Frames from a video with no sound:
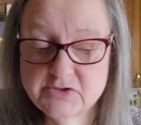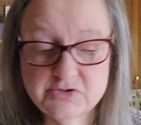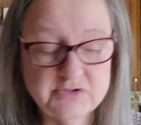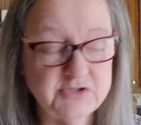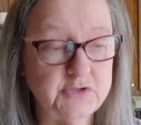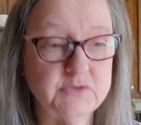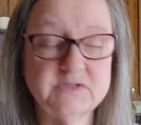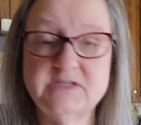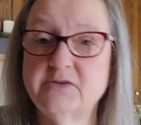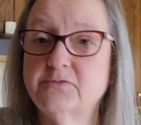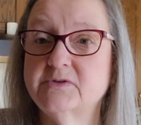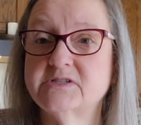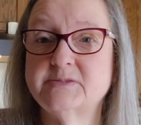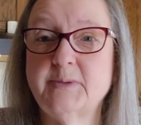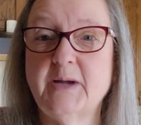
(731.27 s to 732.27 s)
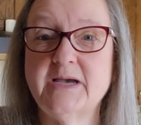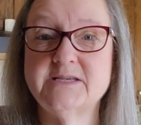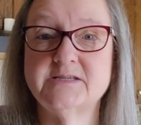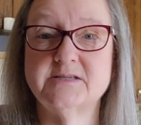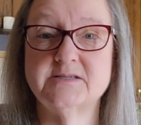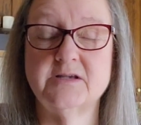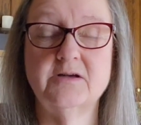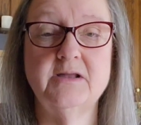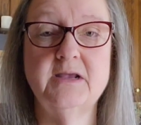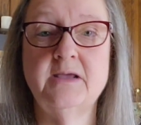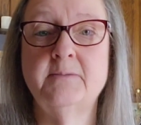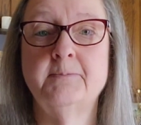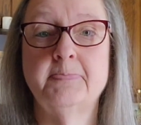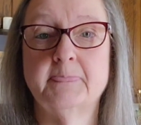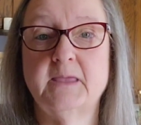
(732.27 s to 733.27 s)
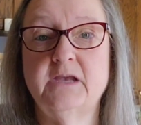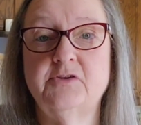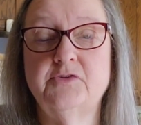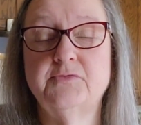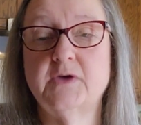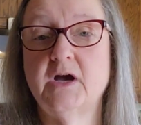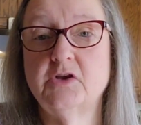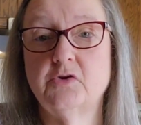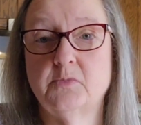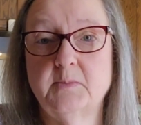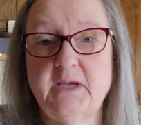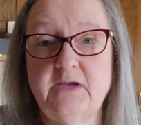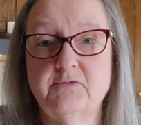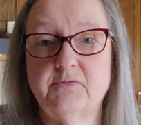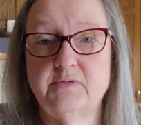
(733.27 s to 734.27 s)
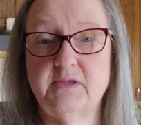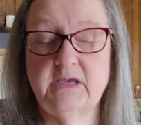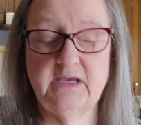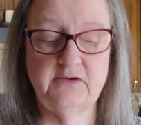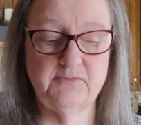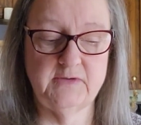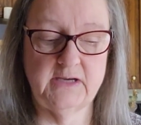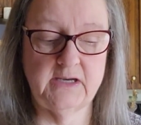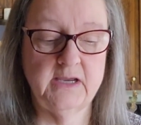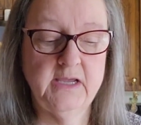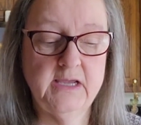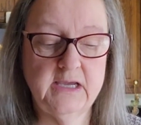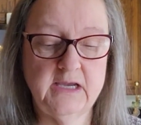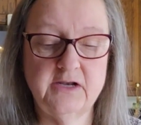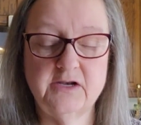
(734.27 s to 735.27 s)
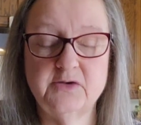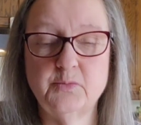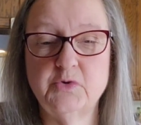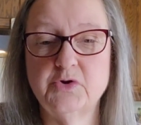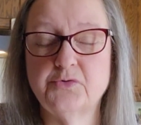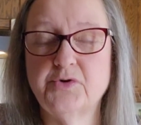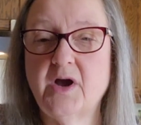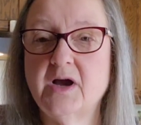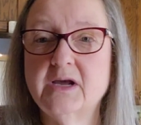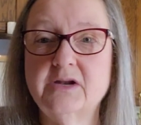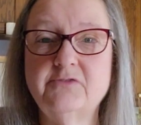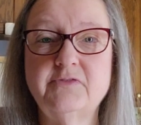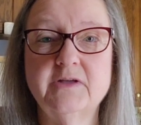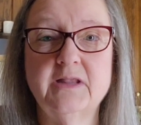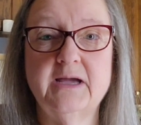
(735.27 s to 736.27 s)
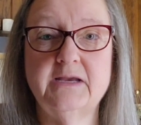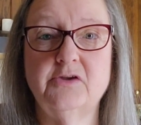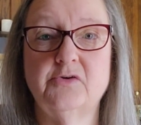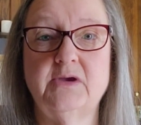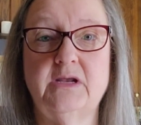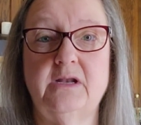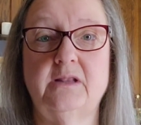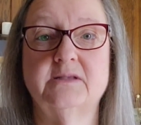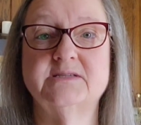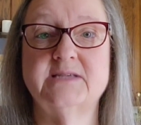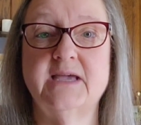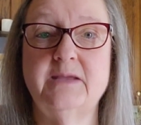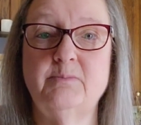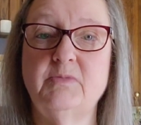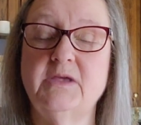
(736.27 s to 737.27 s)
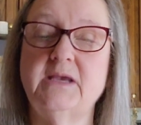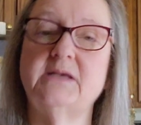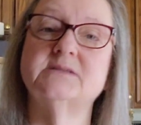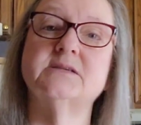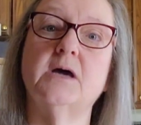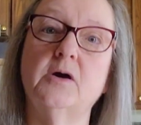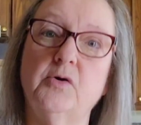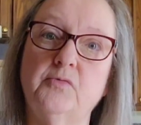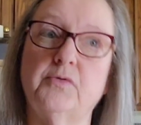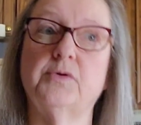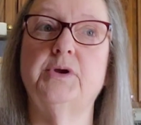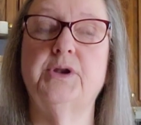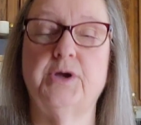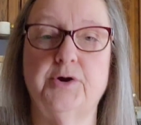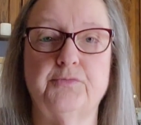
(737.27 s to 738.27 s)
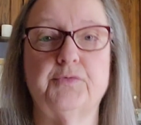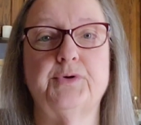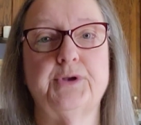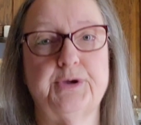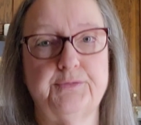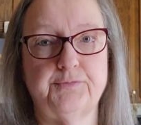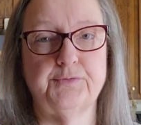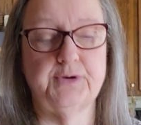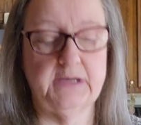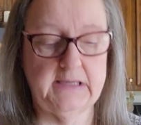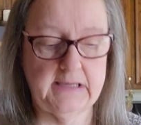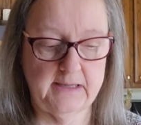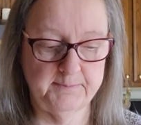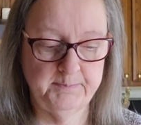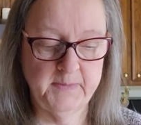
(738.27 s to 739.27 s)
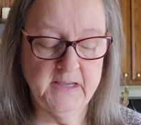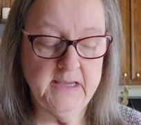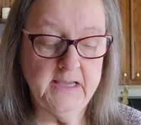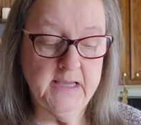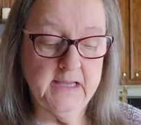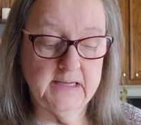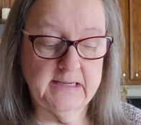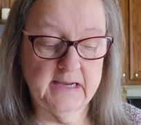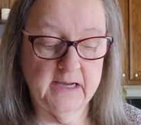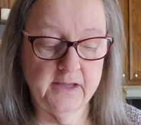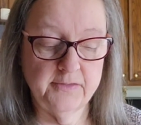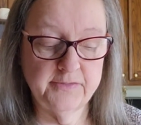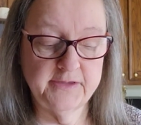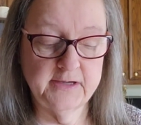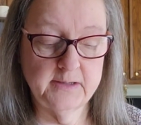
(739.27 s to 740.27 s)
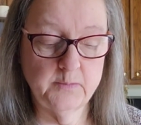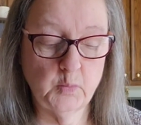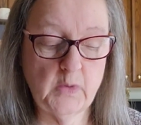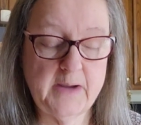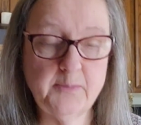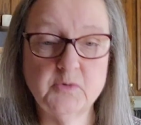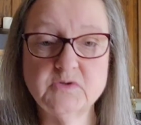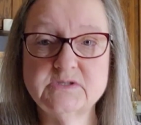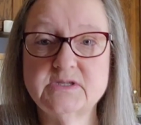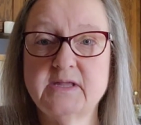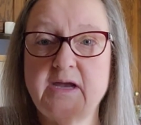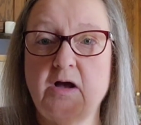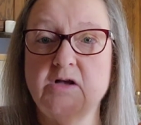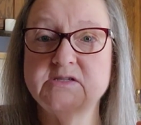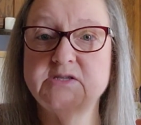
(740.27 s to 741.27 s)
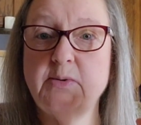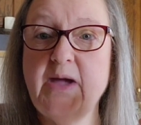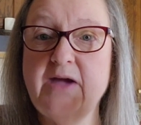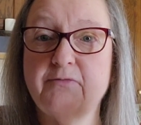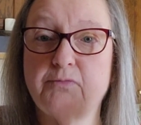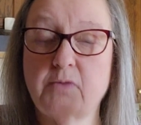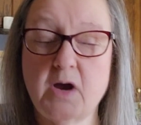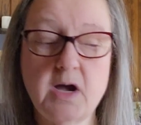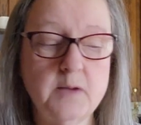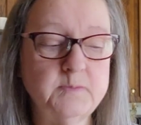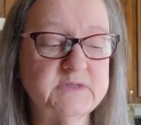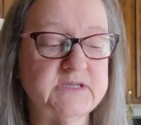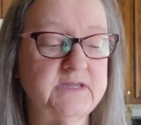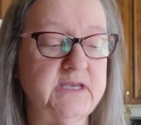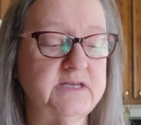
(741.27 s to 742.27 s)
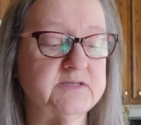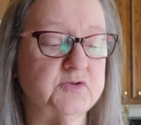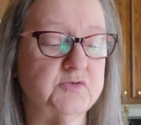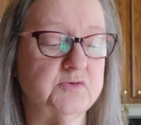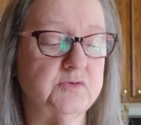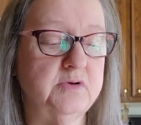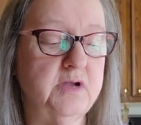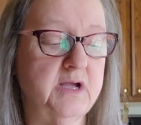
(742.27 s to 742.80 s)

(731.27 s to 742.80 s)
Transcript: use different spices on it, and you've got your meat for the evening. And you're not going to feel like you're eating the same things over and over and over again. Now, the Webers, they also have rubs. These are